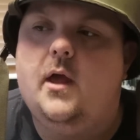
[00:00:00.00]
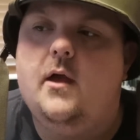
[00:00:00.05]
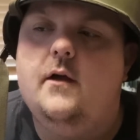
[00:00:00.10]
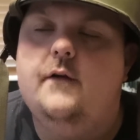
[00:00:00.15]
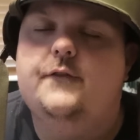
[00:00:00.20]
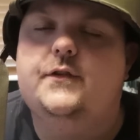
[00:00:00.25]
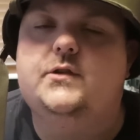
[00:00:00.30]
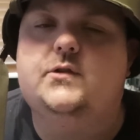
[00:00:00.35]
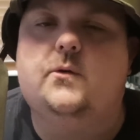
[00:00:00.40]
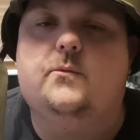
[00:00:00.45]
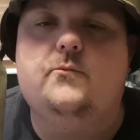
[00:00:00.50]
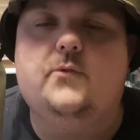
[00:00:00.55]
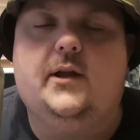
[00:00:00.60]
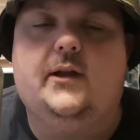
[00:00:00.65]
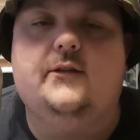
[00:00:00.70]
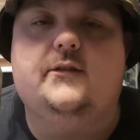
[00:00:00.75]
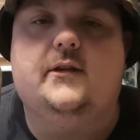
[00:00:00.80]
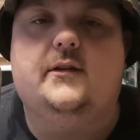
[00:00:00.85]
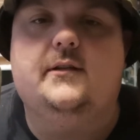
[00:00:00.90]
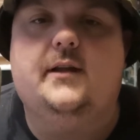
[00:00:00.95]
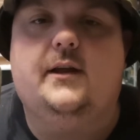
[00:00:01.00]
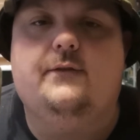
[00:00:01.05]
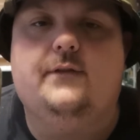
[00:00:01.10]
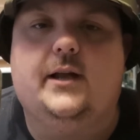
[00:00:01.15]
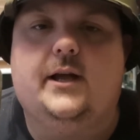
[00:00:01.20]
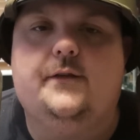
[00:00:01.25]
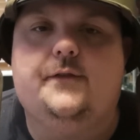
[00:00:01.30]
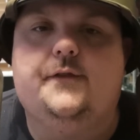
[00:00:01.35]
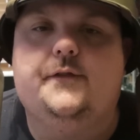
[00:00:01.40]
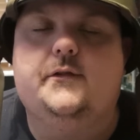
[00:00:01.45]
For some reason, they've
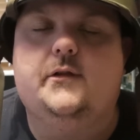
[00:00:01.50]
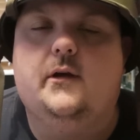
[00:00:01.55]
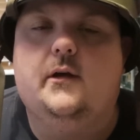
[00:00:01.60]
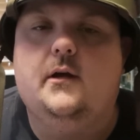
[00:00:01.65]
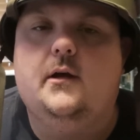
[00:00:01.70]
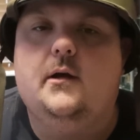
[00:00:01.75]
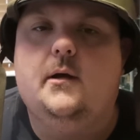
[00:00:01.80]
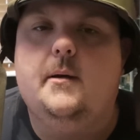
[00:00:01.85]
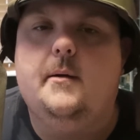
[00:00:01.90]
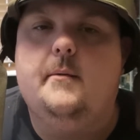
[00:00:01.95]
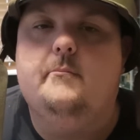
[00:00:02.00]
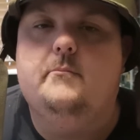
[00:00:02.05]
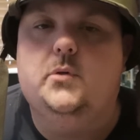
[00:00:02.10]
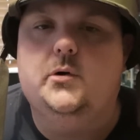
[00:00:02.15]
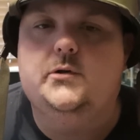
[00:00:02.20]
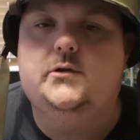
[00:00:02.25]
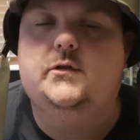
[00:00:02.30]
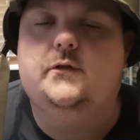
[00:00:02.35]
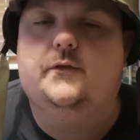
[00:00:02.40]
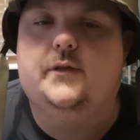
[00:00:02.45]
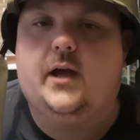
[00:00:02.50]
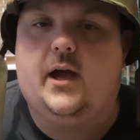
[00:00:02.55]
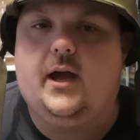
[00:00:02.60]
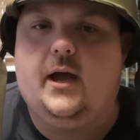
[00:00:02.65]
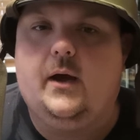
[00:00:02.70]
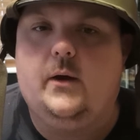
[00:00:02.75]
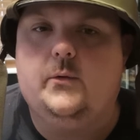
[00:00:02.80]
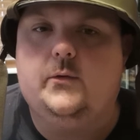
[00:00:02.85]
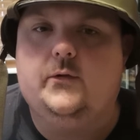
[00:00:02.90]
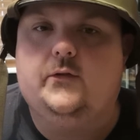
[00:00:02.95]
left much of the
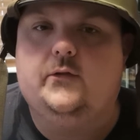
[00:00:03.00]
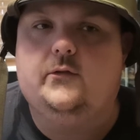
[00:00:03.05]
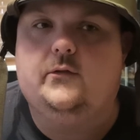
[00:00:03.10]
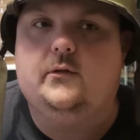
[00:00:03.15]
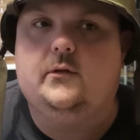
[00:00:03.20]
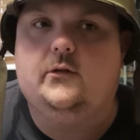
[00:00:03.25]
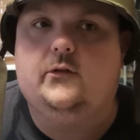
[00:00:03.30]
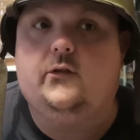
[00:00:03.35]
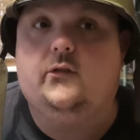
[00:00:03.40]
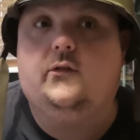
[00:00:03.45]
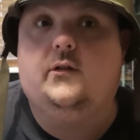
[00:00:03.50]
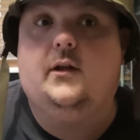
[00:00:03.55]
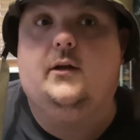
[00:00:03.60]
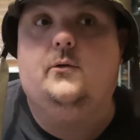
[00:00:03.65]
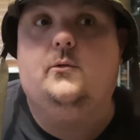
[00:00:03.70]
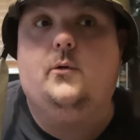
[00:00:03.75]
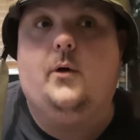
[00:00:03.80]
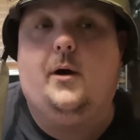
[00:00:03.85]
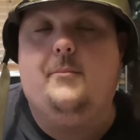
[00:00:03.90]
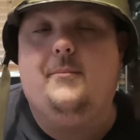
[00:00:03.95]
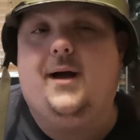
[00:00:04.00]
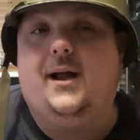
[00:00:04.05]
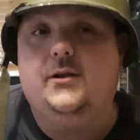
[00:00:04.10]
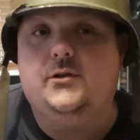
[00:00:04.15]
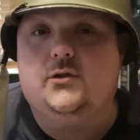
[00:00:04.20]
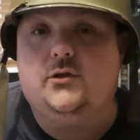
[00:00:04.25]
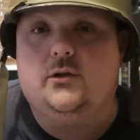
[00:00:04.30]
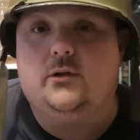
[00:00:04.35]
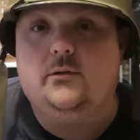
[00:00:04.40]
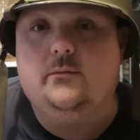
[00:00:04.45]
house still a
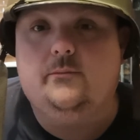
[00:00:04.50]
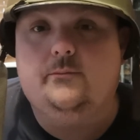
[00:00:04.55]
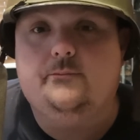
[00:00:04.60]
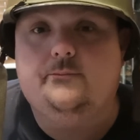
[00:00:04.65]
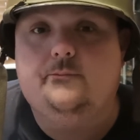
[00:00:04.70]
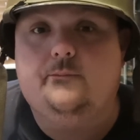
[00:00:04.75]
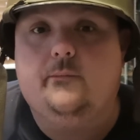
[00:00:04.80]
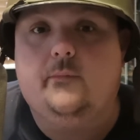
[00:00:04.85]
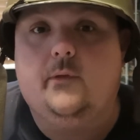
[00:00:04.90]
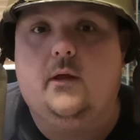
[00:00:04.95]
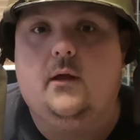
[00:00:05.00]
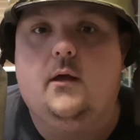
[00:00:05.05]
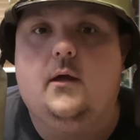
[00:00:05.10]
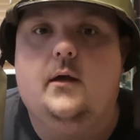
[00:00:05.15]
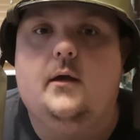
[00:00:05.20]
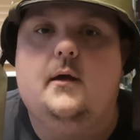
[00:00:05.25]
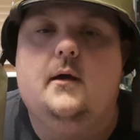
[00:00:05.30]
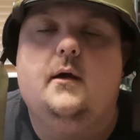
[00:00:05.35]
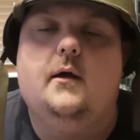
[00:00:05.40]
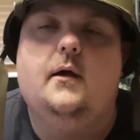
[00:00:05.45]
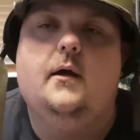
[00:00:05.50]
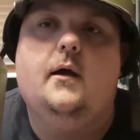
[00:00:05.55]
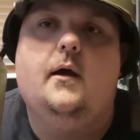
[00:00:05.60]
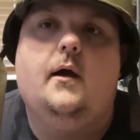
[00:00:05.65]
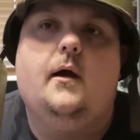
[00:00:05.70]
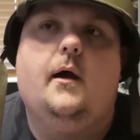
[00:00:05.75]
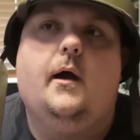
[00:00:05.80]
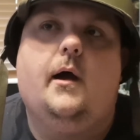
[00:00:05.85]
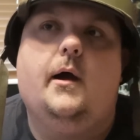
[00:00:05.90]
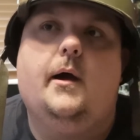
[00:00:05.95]
mansion.
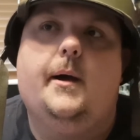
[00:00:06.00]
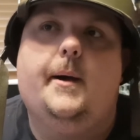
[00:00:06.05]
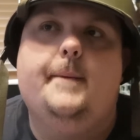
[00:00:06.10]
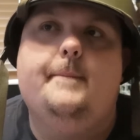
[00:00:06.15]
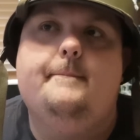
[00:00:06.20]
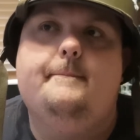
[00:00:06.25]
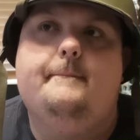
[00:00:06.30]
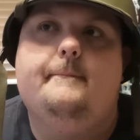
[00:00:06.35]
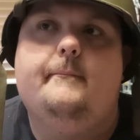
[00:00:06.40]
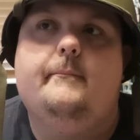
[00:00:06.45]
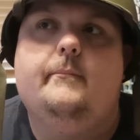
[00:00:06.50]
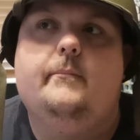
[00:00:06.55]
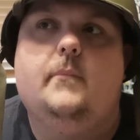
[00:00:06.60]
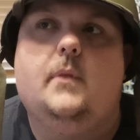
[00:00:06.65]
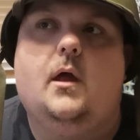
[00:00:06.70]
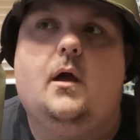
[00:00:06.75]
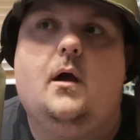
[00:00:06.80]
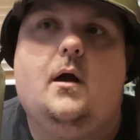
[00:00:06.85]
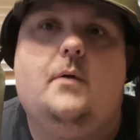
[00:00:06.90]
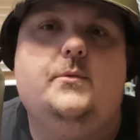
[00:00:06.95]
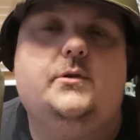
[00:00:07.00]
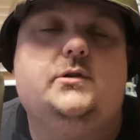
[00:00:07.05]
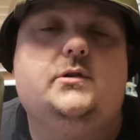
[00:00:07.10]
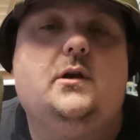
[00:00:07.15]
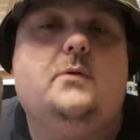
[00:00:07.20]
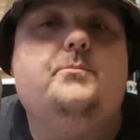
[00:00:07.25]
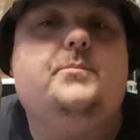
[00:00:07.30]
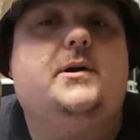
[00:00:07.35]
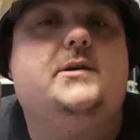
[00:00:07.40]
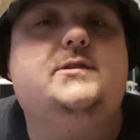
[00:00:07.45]
I'm
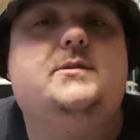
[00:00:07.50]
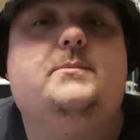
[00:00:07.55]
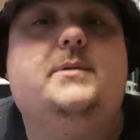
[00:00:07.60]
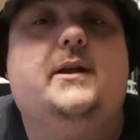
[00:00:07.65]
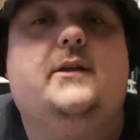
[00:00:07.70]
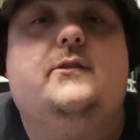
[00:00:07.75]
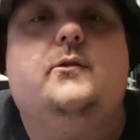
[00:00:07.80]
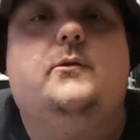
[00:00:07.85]
assuming possibly it's